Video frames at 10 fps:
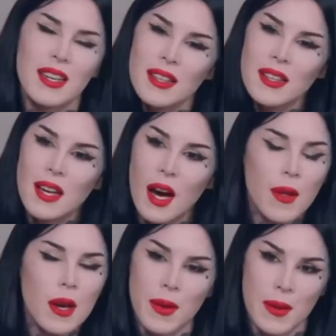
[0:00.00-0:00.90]
like,
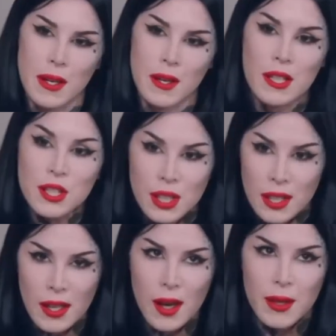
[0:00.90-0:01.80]
I'm not a baby
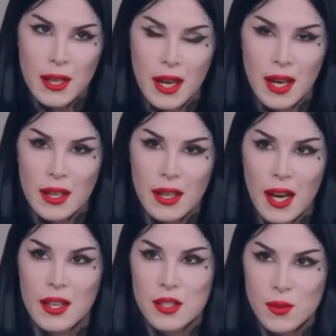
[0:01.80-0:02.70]
Christian. I mean, I,
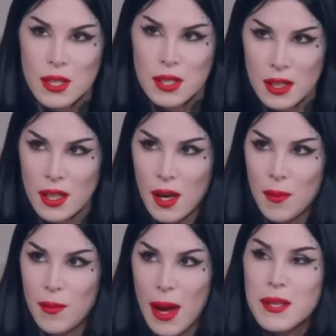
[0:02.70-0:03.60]
yeah, I just recently
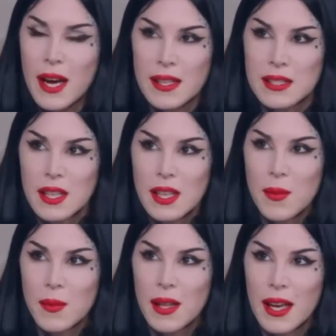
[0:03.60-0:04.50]
got baptized,
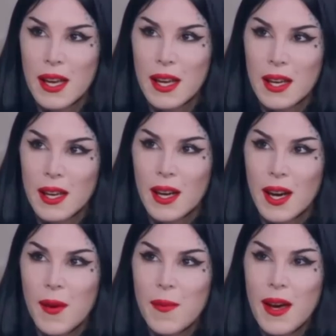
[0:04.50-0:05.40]
but like,
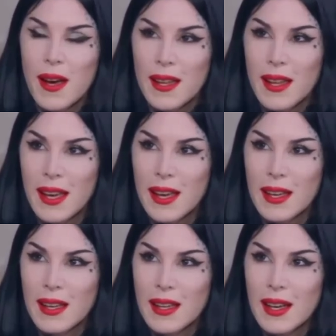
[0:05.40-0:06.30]
I'm not
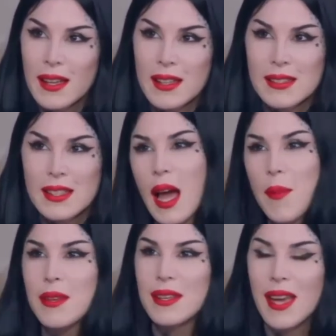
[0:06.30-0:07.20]
like, this didn't
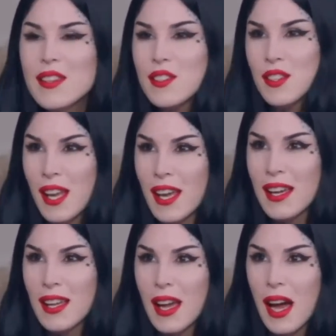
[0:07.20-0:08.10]
happen
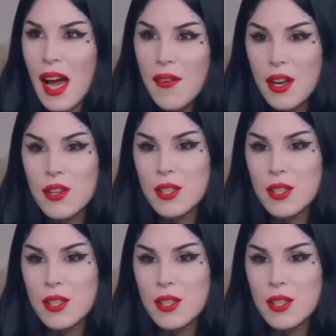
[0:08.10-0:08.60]
yesterday. Like, I have an